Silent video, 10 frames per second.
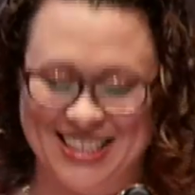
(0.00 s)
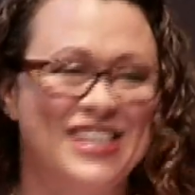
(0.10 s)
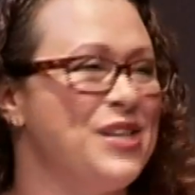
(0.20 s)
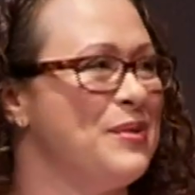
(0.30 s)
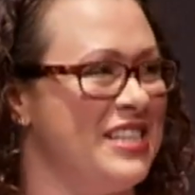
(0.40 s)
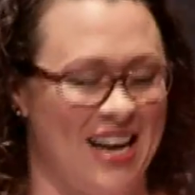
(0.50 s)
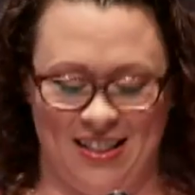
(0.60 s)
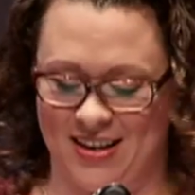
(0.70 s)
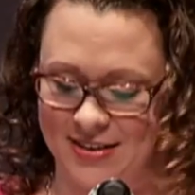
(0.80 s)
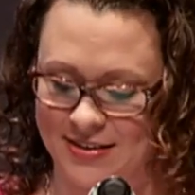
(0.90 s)
she would
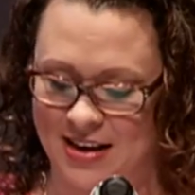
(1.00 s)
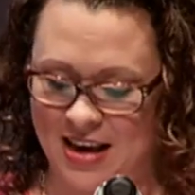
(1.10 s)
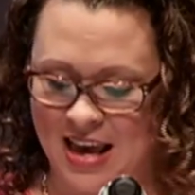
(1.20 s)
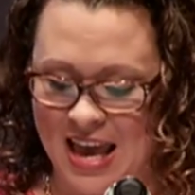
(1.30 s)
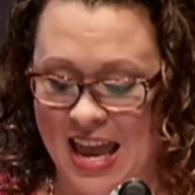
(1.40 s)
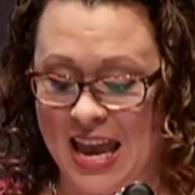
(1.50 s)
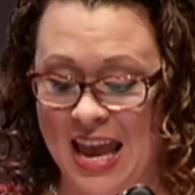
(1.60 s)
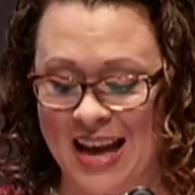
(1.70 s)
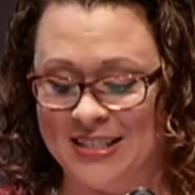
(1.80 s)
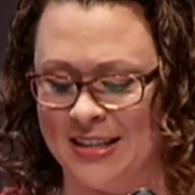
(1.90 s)
tell us.
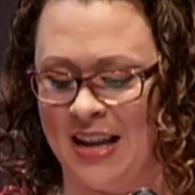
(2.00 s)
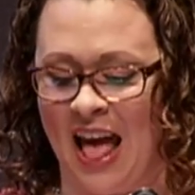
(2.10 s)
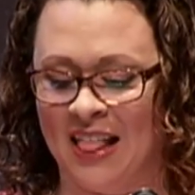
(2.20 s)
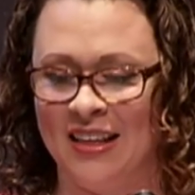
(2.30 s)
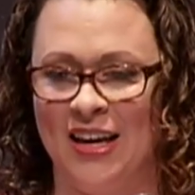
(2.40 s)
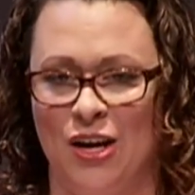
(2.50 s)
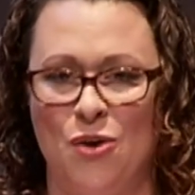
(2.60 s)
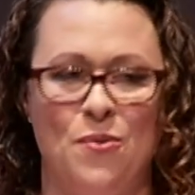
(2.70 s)
And in Ellie,